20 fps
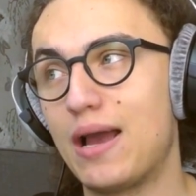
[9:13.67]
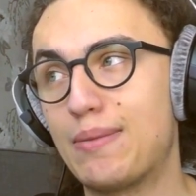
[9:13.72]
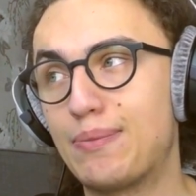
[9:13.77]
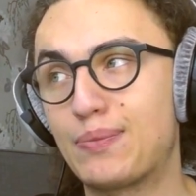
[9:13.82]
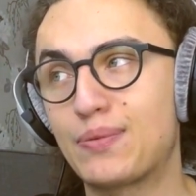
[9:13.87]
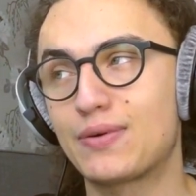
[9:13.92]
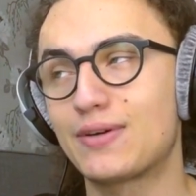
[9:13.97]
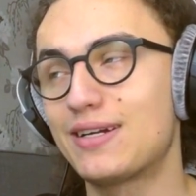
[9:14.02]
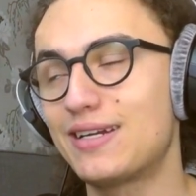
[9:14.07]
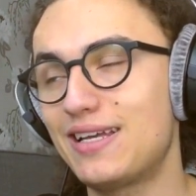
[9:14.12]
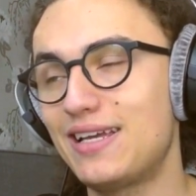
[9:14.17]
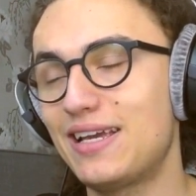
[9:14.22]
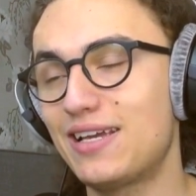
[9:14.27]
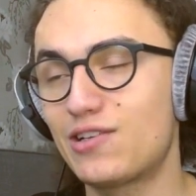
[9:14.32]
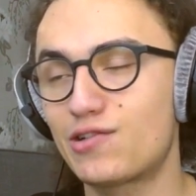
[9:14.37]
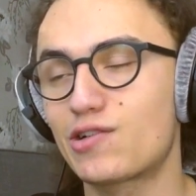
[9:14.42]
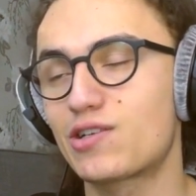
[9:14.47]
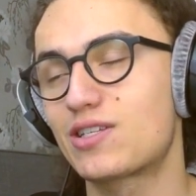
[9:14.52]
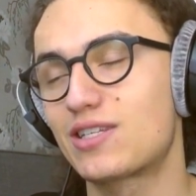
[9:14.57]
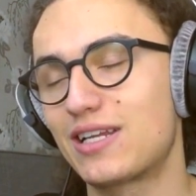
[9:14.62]
a pretty
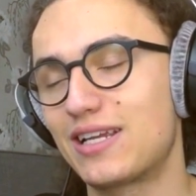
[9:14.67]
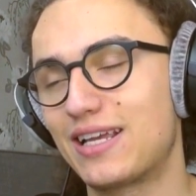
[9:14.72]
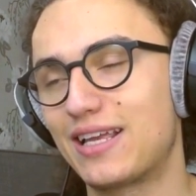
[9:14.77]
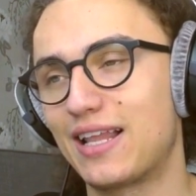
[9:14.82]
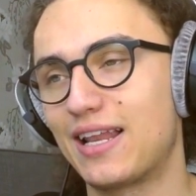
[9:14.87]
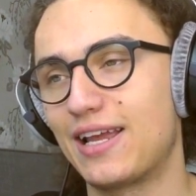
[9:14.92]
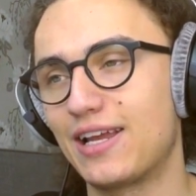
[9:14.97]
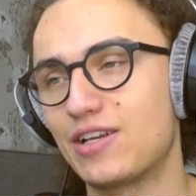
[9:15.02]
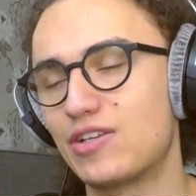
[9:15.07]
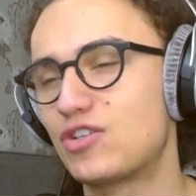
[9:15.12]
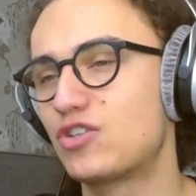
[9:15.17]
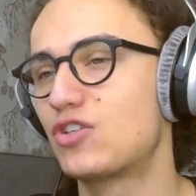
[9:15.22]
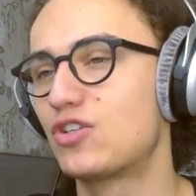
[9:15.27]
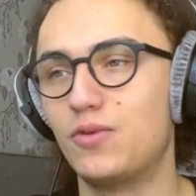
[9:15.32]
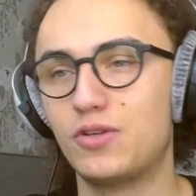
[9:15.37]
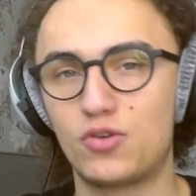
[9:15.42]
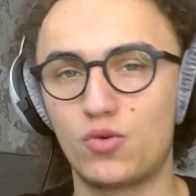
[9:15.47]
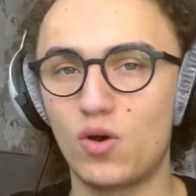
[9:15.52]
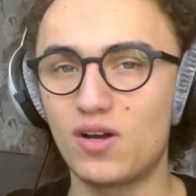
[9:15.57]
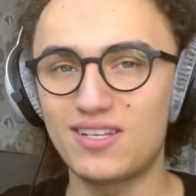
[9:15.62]
interesting glitch,
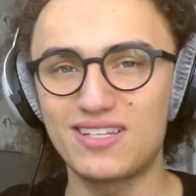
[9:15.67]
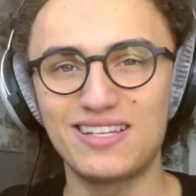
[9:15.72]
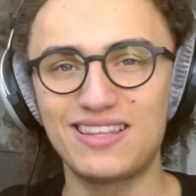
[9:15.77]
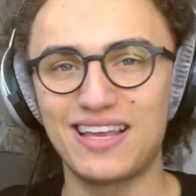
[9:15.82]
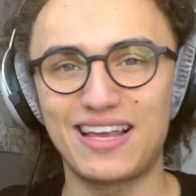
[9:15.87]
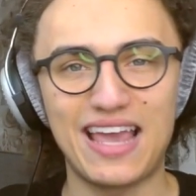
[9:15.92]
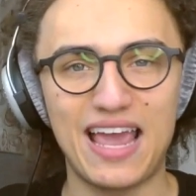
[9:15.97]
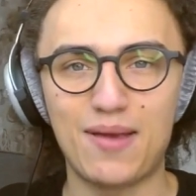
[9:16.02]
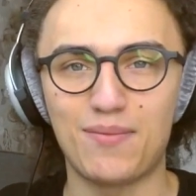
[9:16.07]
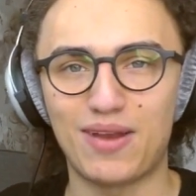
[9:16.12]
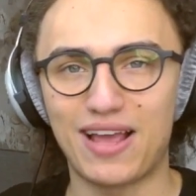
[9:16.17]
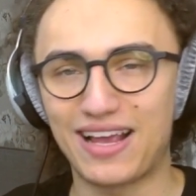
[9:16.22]
which was in the game.